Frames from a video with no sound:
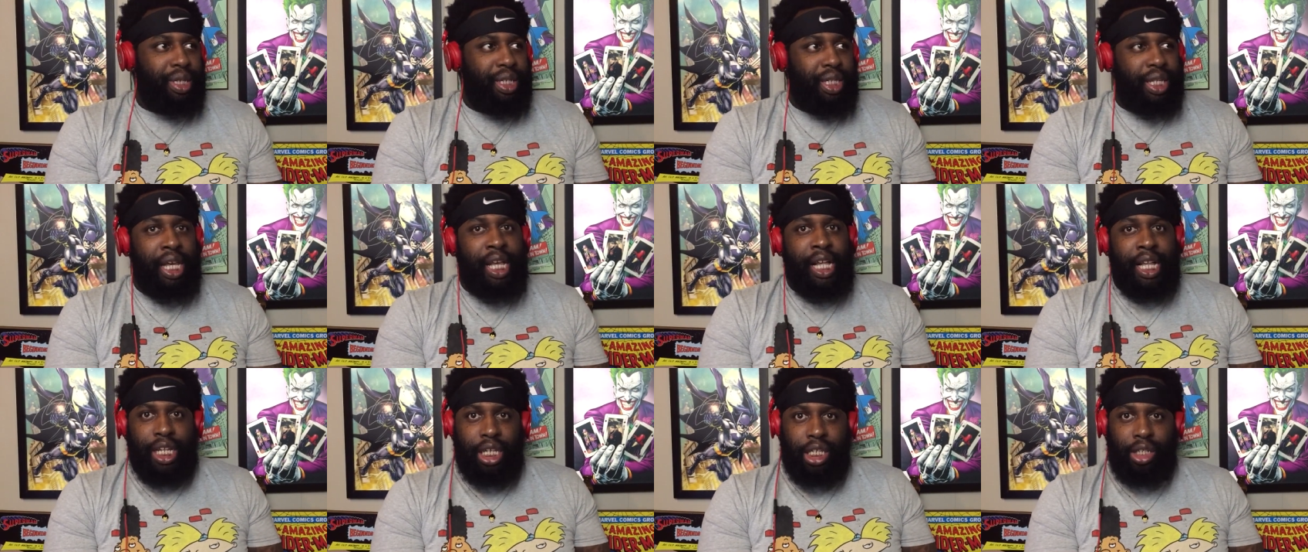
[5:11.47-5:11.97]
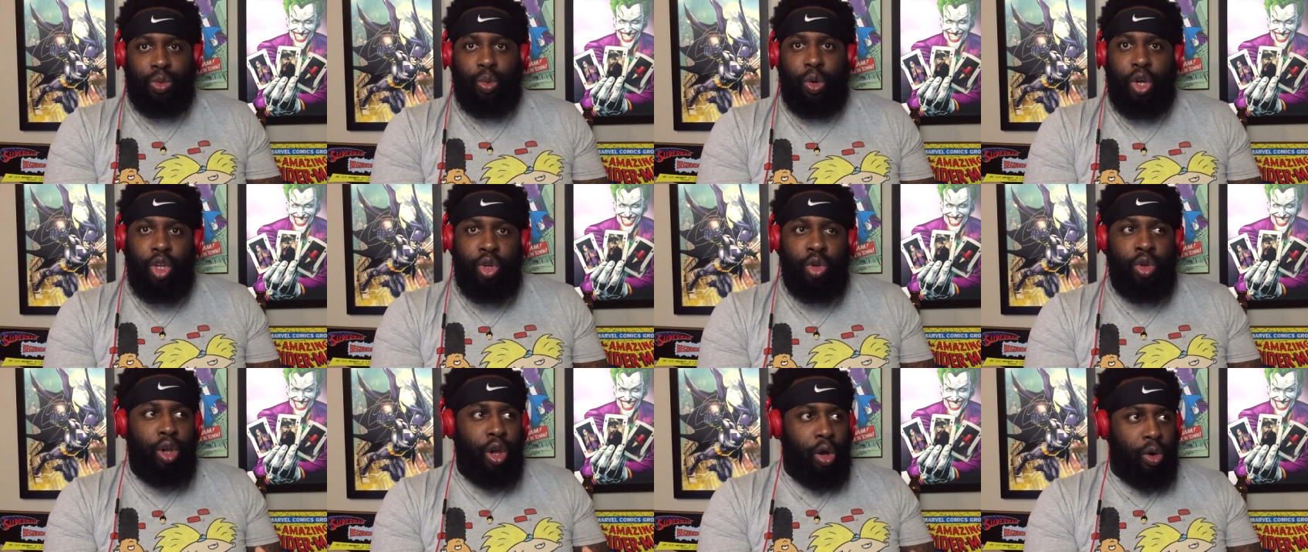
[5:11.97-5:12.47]
This is
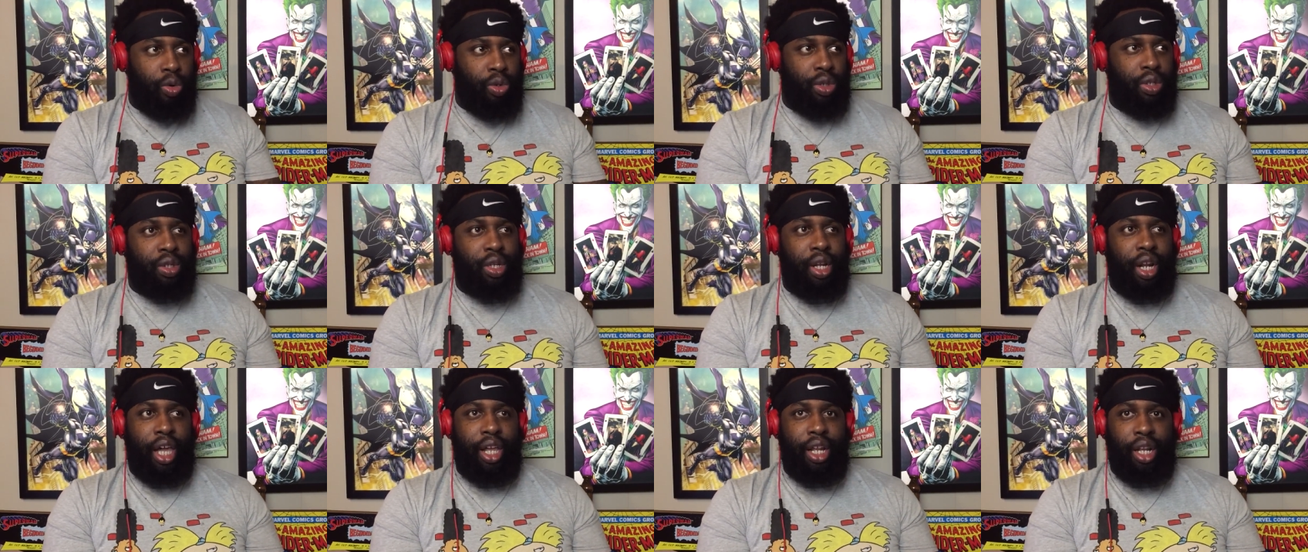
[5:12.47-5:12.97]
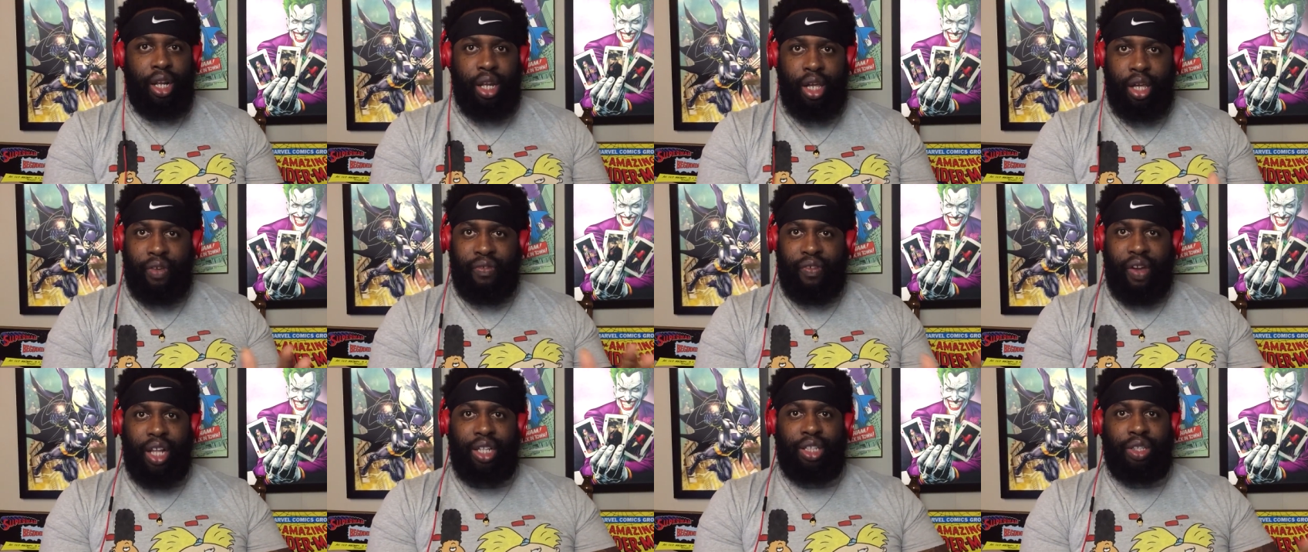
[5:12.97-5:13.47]
where you go to, like,
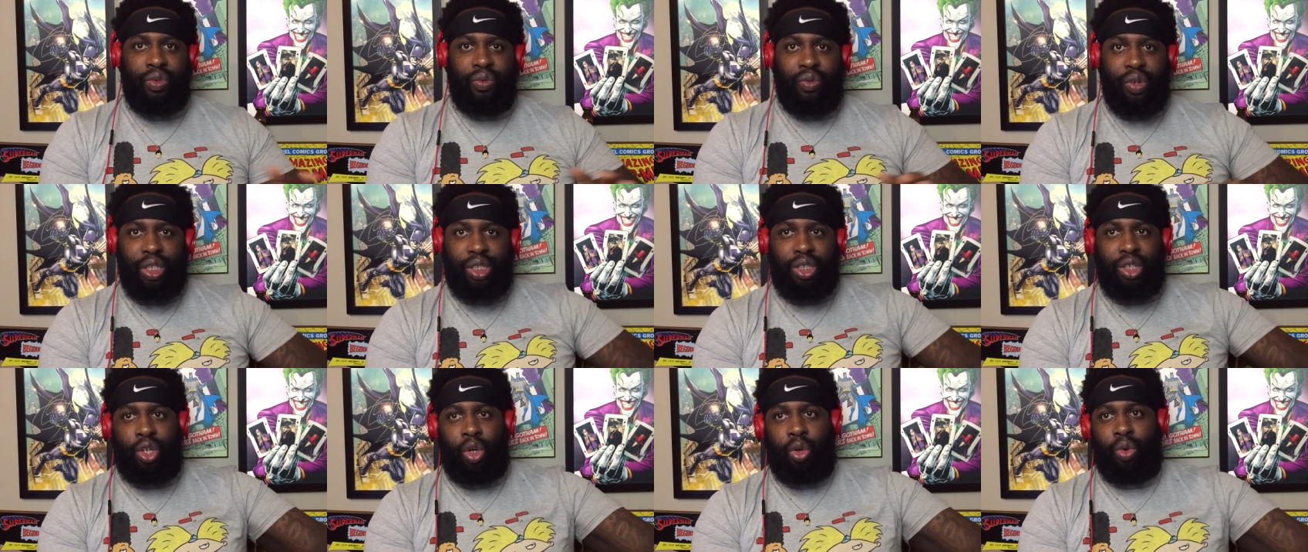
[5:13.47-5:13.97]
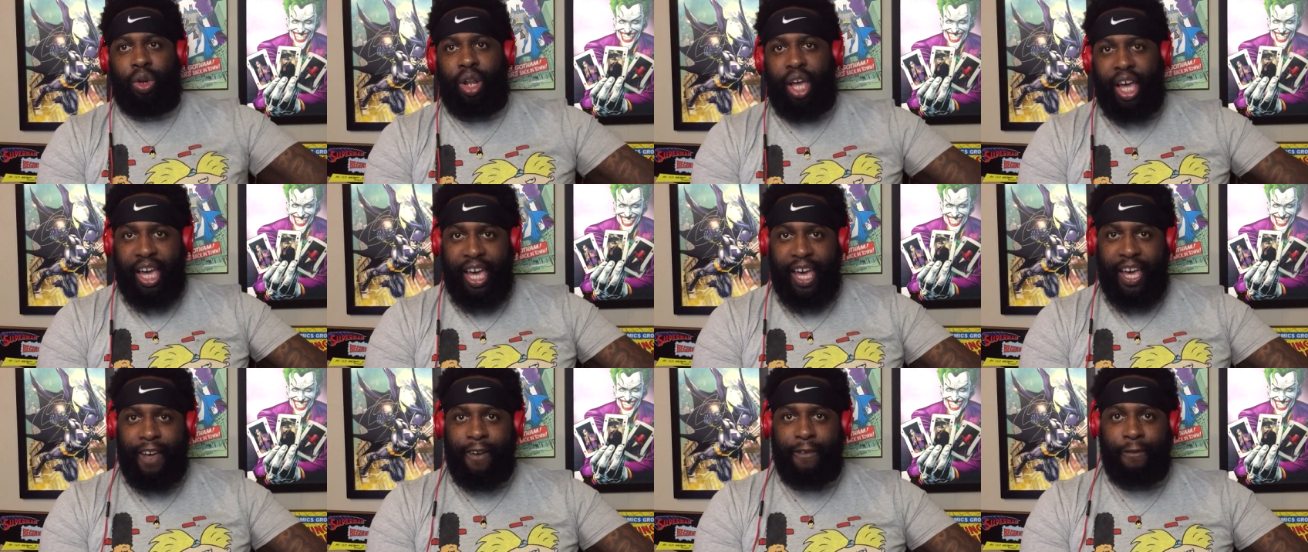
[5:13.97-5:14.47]
live out the rest of your
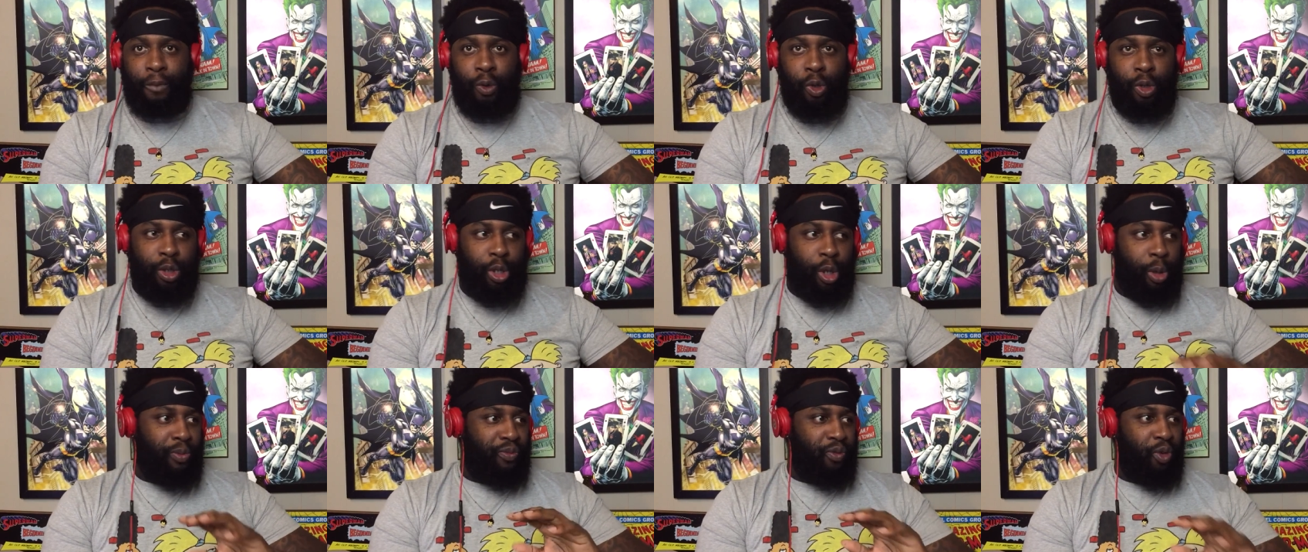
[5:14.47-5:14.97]
life. You know what I'm saying?